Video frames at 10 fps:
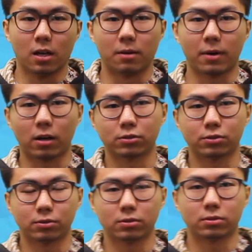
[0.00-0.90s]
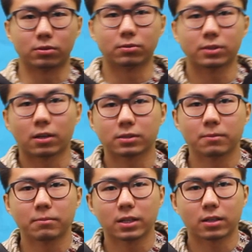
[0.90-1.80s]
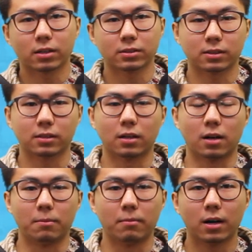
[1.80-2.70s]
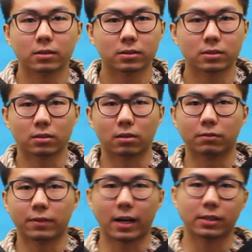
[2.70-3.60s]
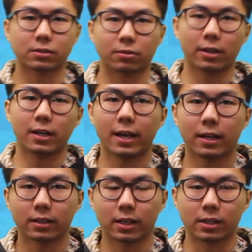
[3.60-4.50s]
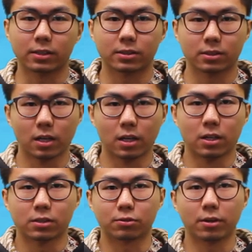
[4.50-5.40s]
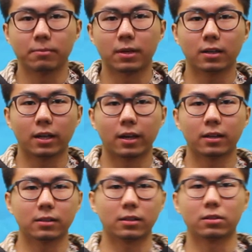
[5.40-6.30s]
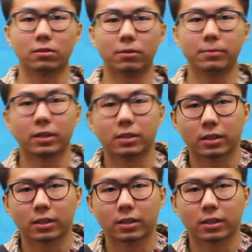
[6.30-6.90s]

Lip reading: about 2,000 meters. The amount of ice Greenland is 3 million cubic